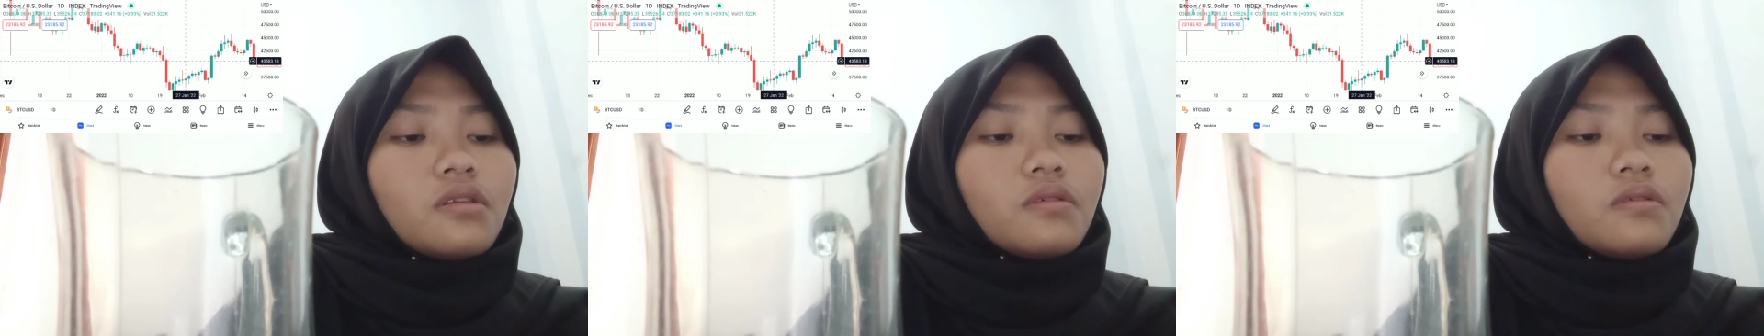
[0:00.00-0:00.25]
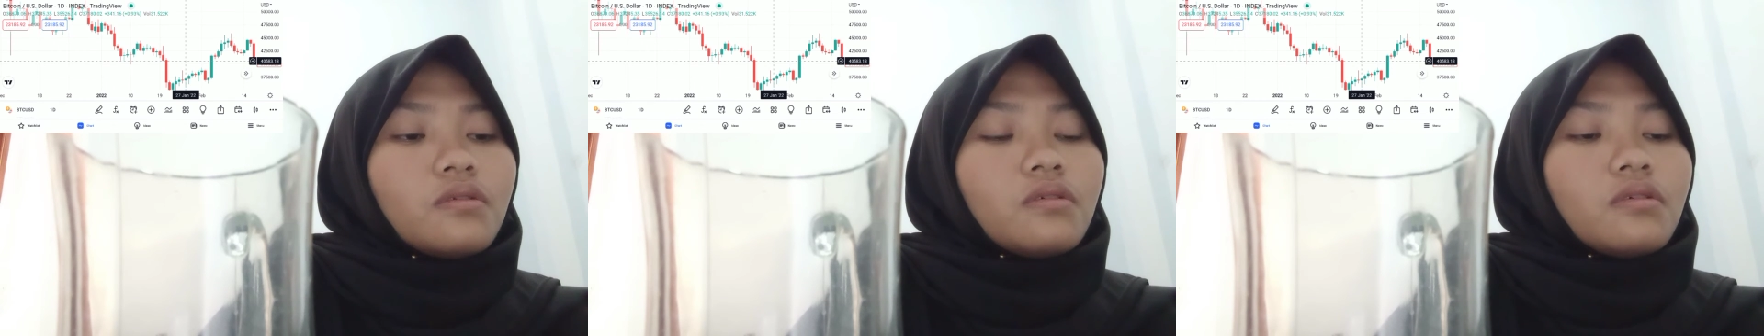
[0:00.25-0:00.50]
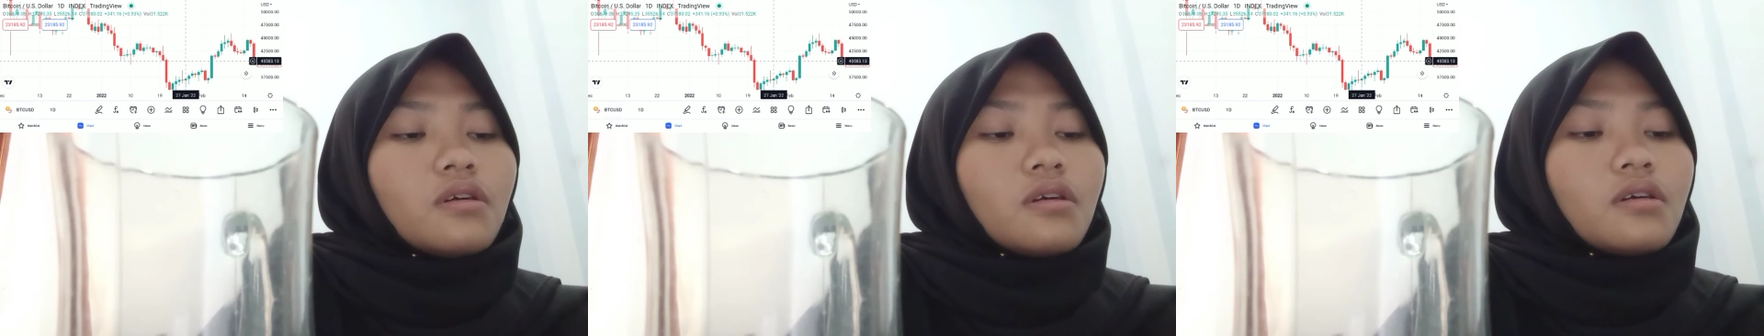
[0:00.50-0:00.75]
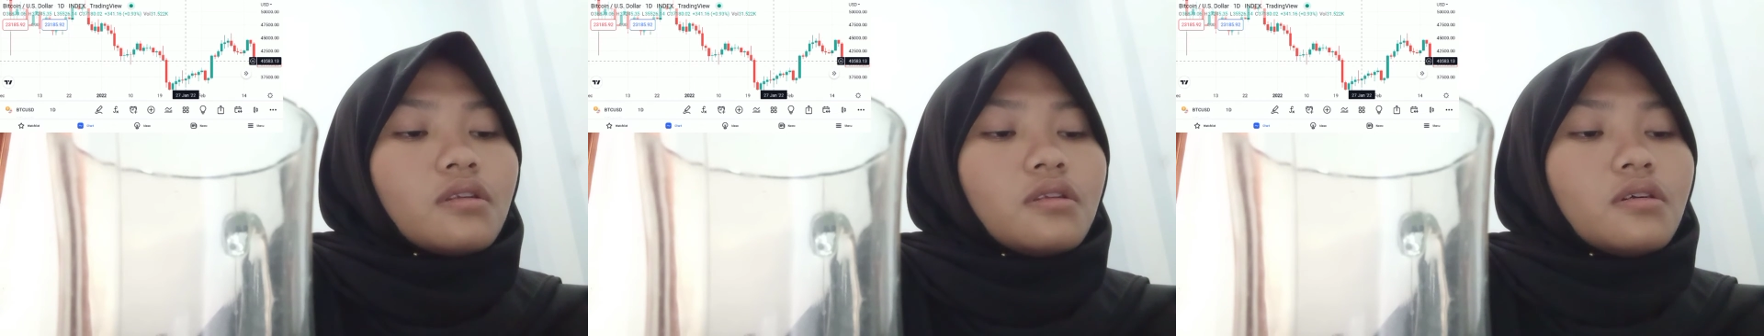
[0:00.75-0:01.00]
to
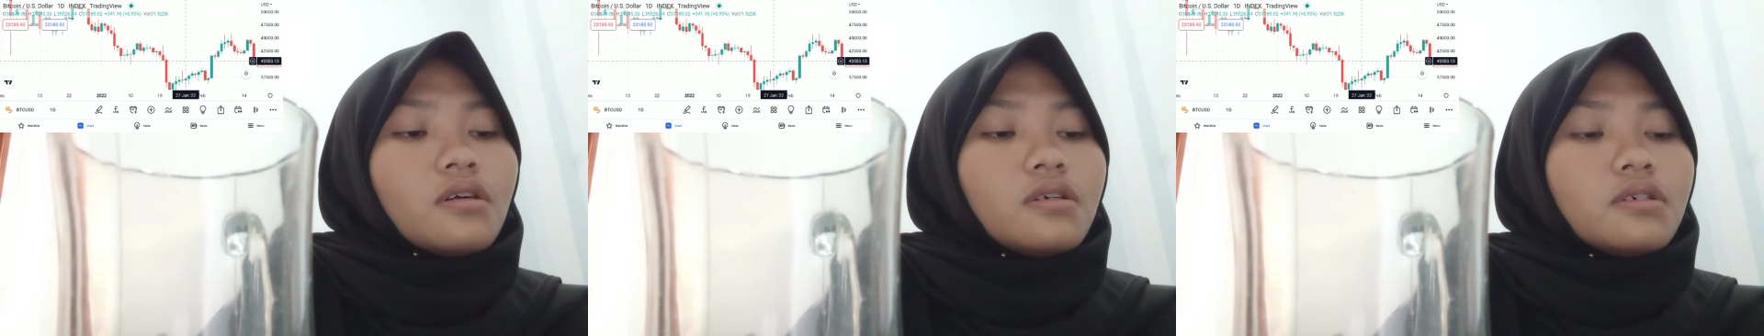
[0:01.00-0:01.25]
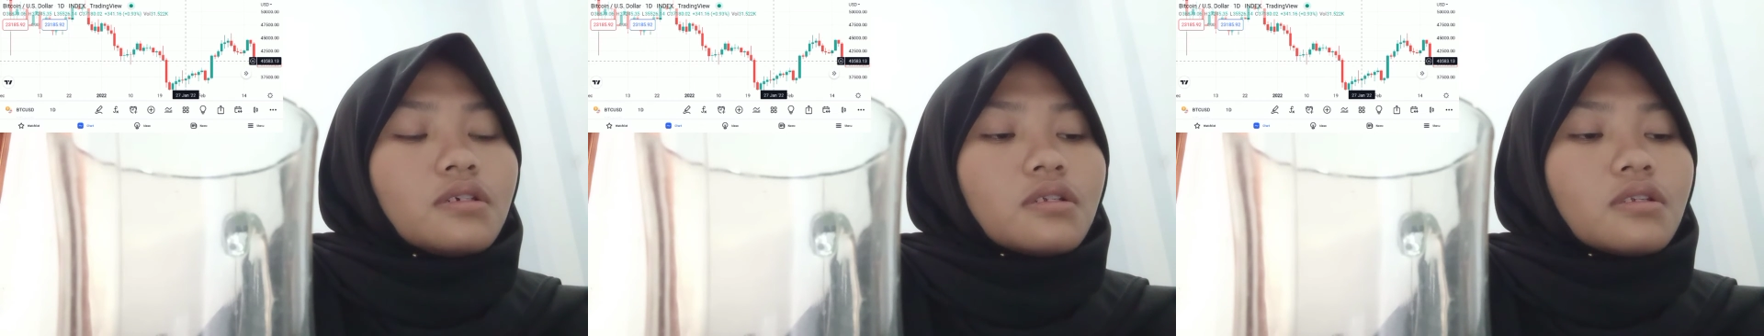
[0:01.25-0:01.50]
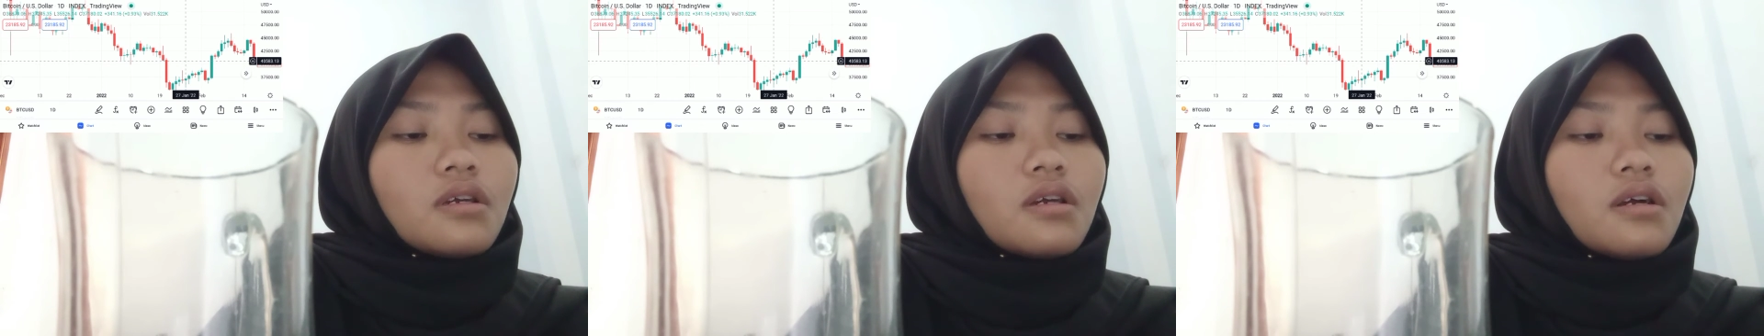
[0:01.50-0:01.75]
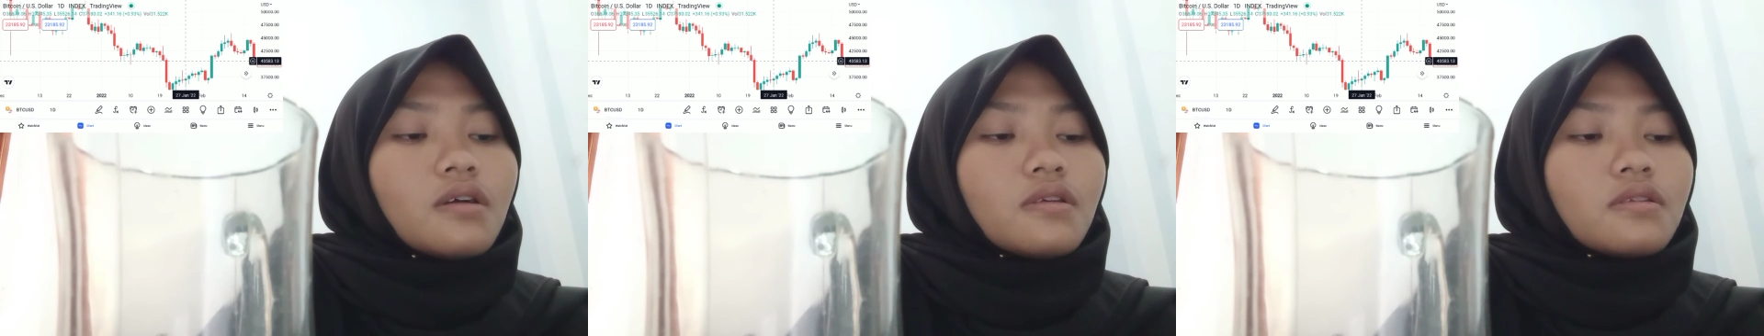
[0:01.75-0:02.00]
the owners
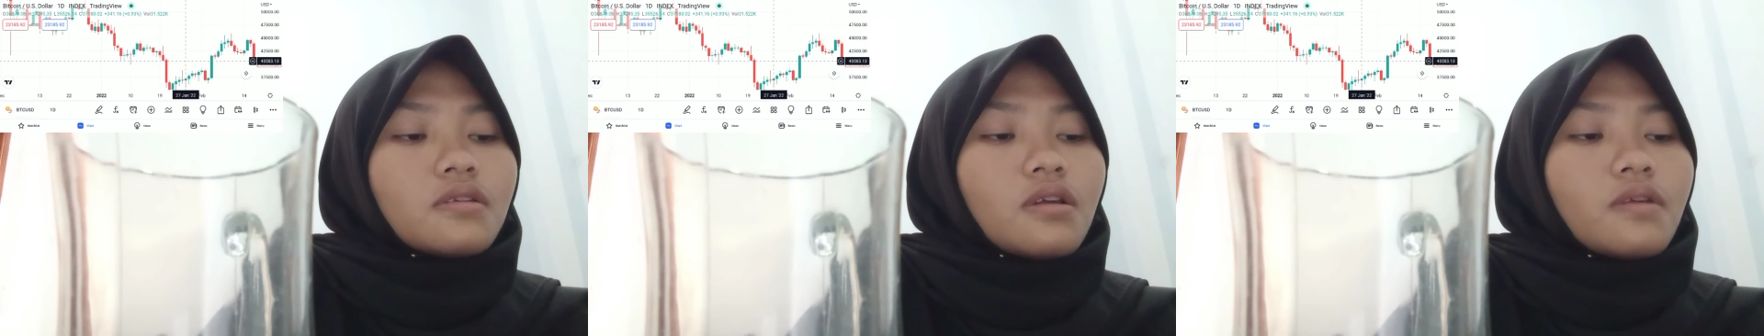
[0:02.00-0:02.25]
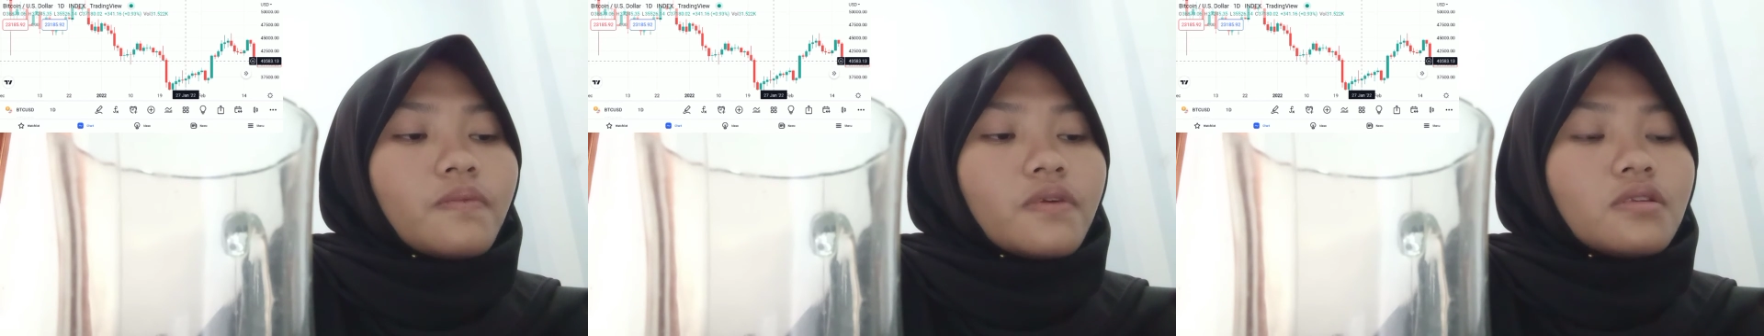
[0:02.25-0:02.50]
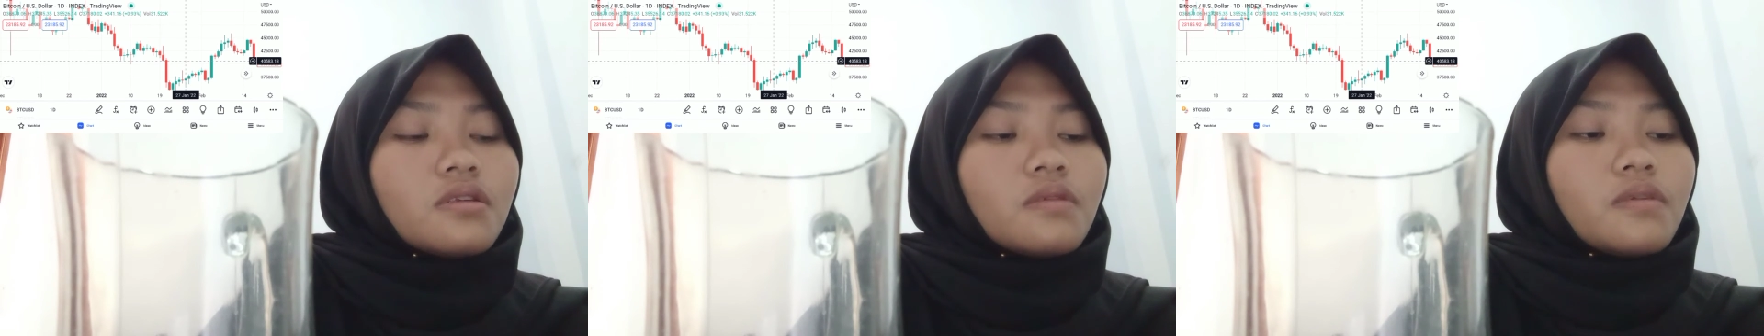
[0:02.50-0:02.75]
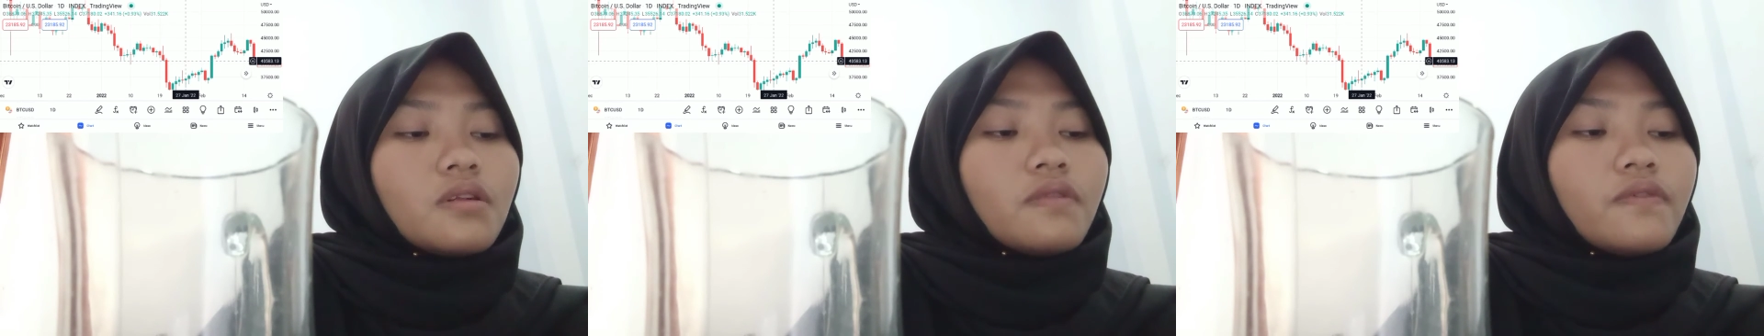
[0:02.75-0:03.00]
as
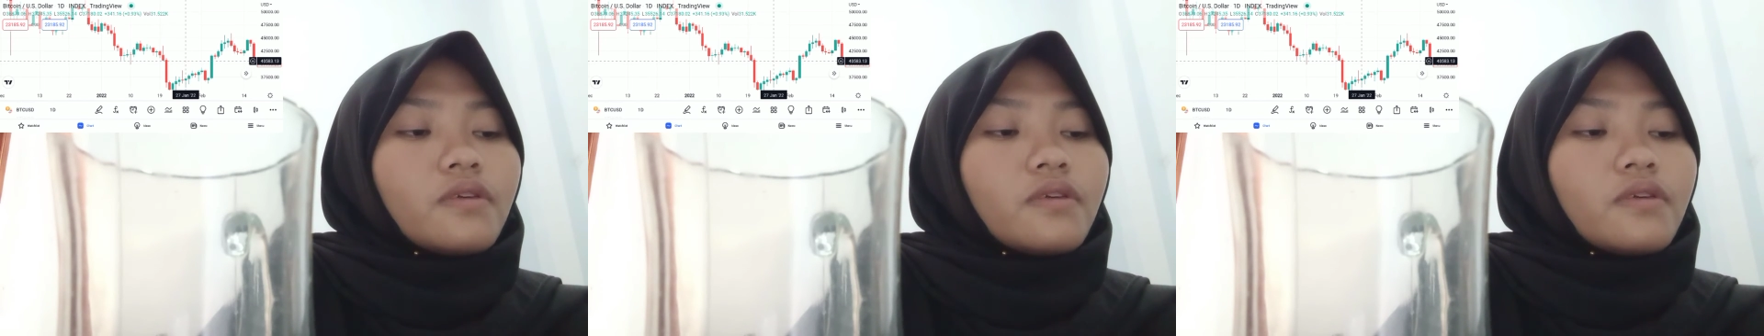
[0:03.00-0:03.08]
responsible